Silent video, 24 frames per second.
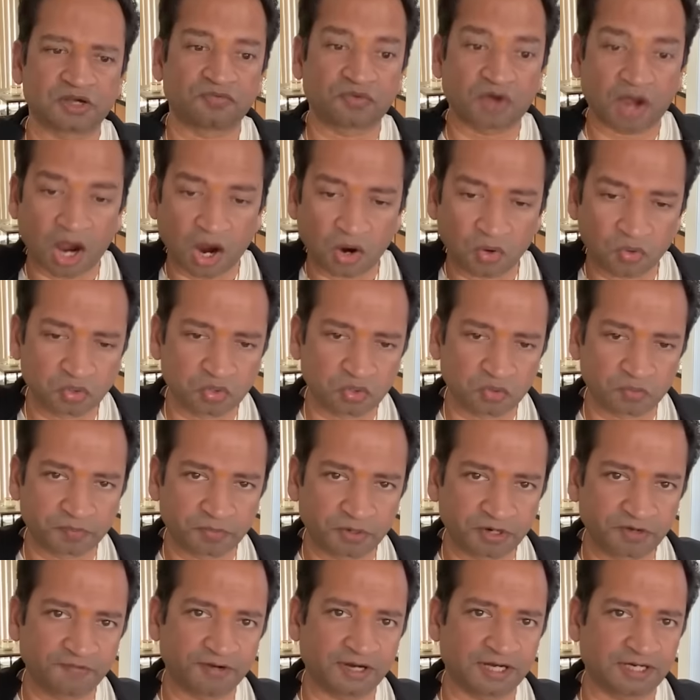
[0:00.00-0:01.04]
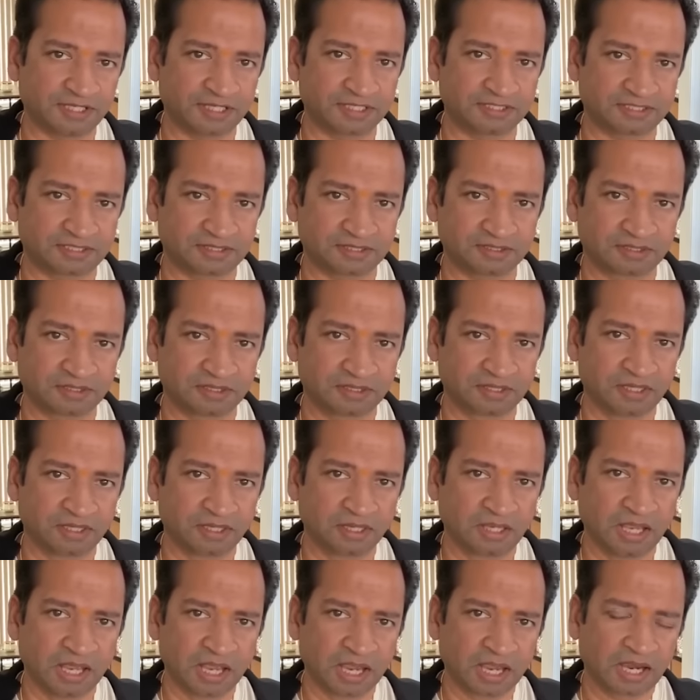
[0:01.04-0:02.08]
of how to prevent this.
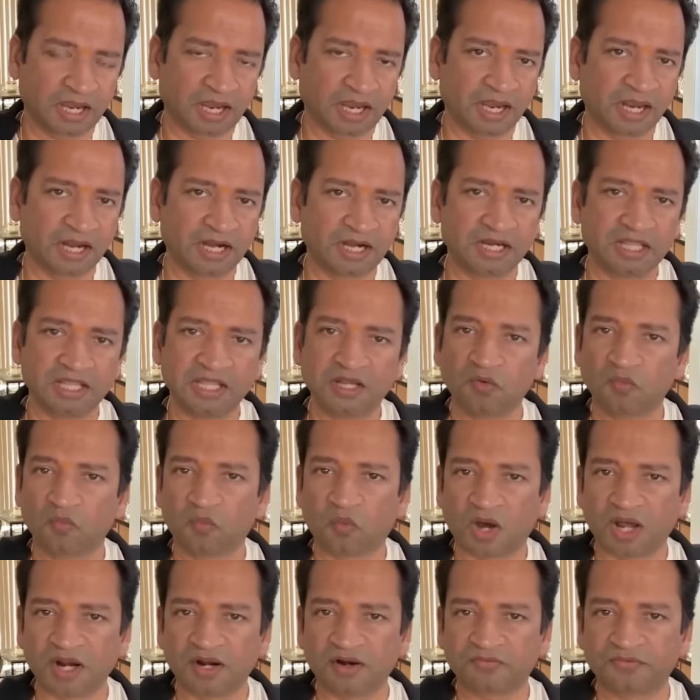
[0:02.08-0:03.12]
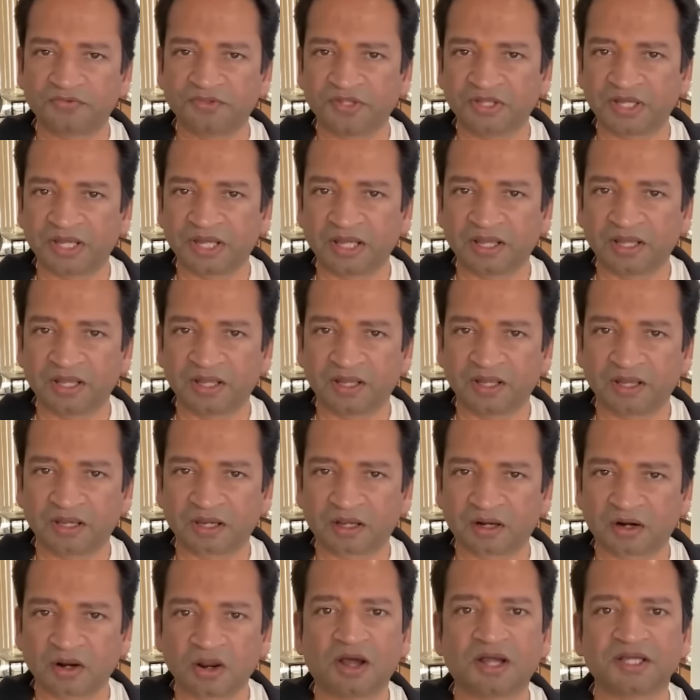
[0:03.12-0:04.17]
And in one of
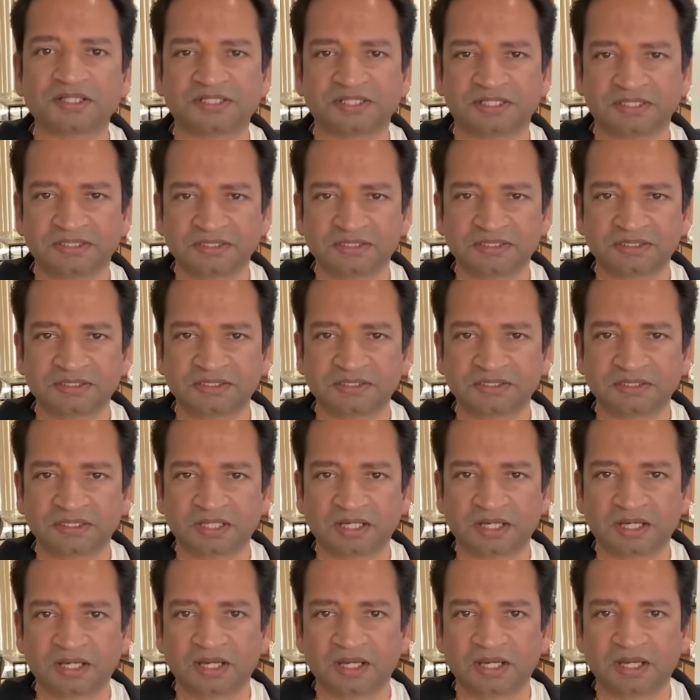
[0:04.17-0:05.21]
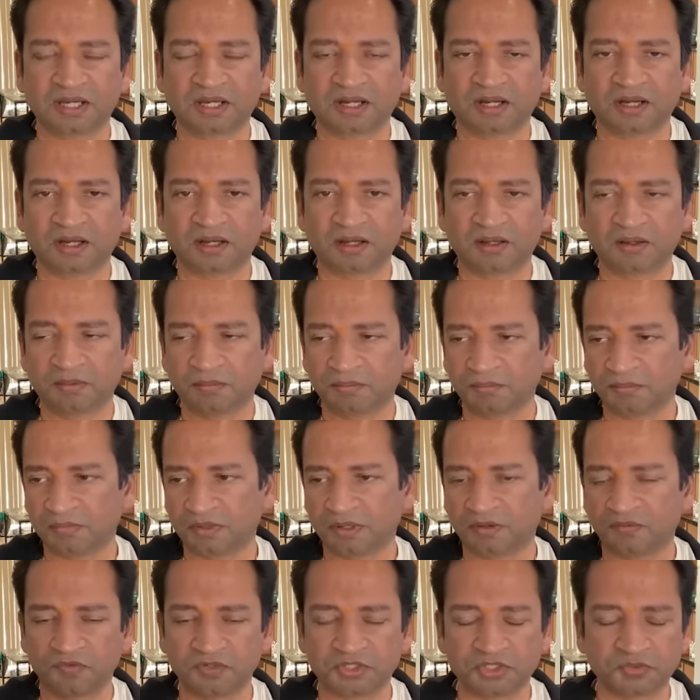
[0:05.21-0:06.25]
the clauses,
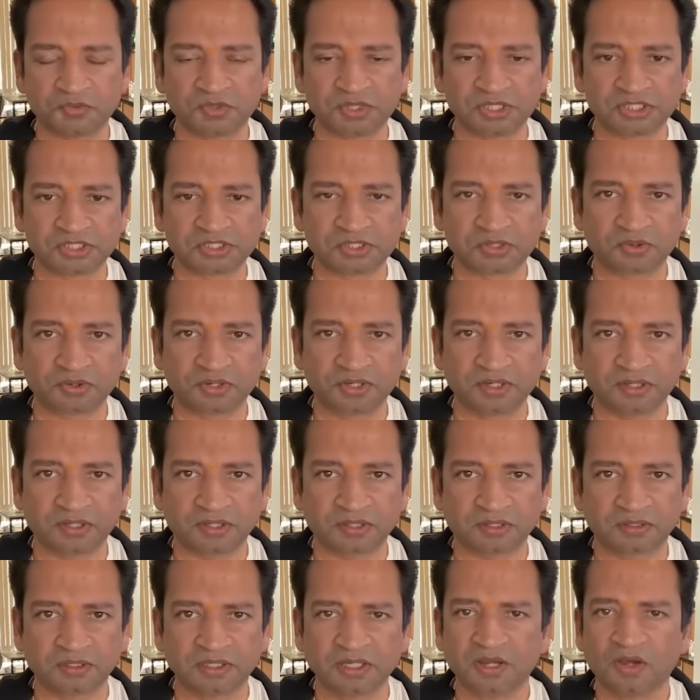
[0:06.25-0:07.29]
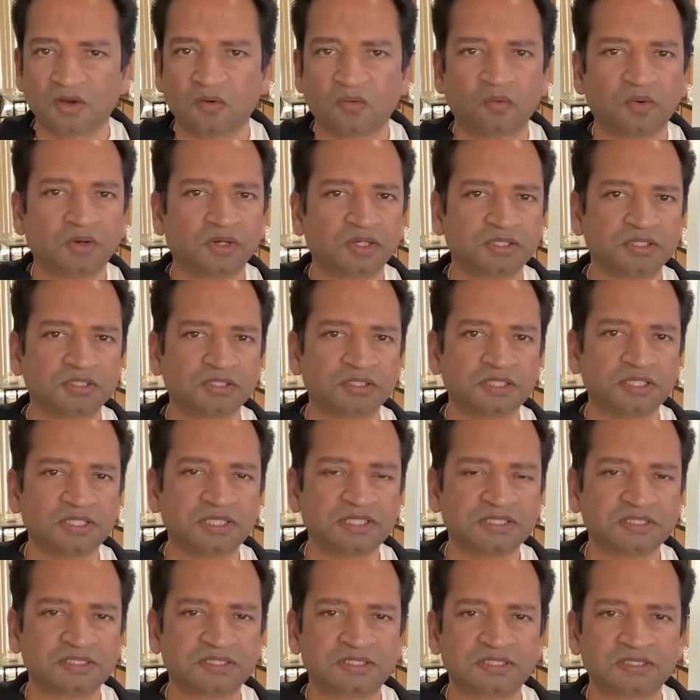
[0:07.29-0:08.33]
which we'll show here,
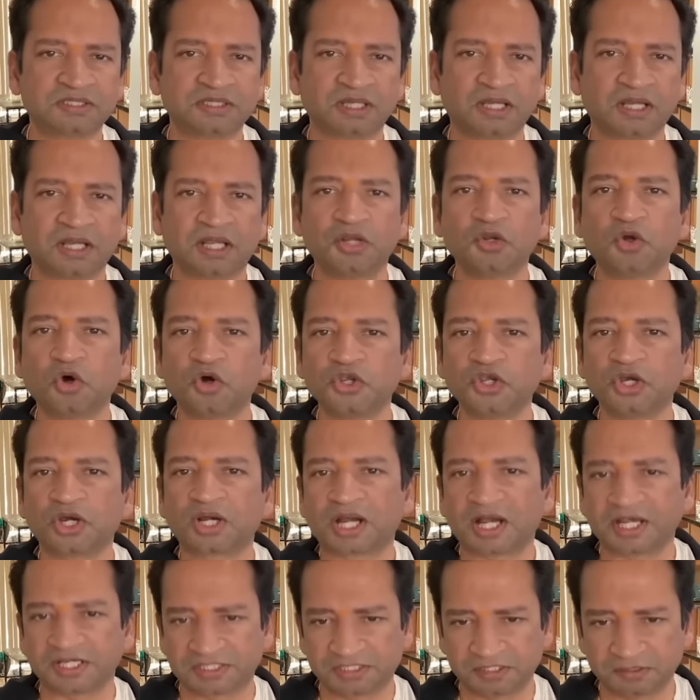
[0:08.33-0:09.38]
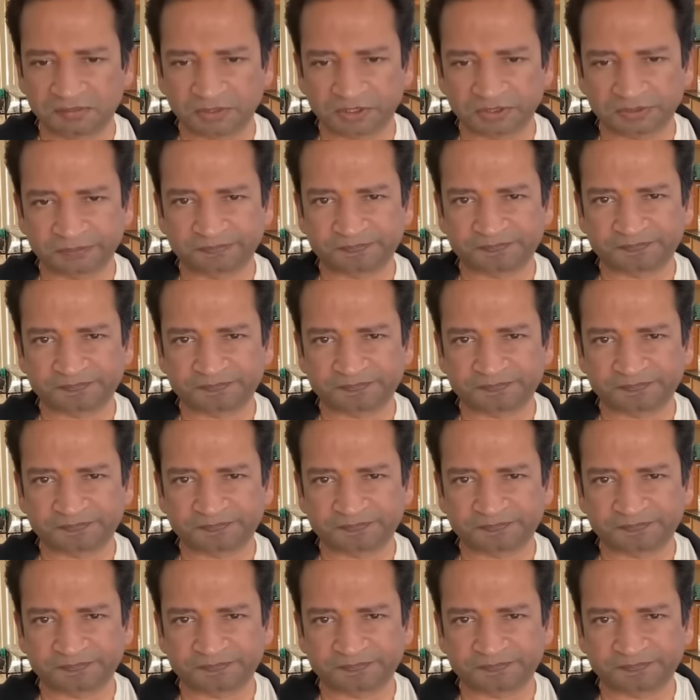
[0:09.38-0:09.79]
is know your customer.